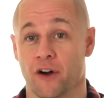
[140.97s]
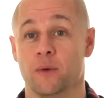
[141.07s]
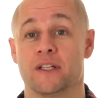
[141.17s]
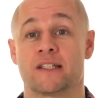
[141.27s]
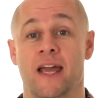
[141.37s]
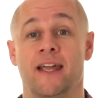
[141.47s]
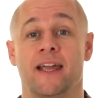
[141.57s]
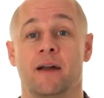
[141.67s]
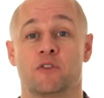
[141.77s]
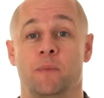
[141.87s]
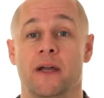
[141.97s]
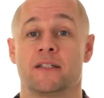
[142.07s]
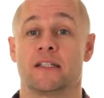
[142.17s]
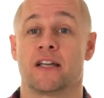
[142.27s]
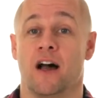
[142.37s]
phone is taking up
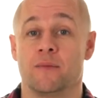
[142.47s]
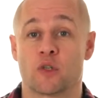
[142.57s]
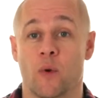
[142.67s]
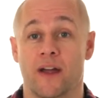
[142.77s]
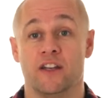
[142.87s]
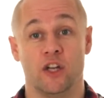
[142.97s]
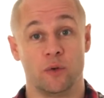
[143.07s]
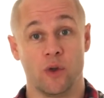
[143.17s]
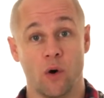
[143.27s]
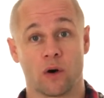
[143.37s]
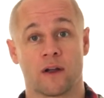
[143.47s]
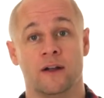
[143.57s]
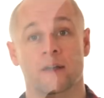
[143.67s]
space in Times Square, New York.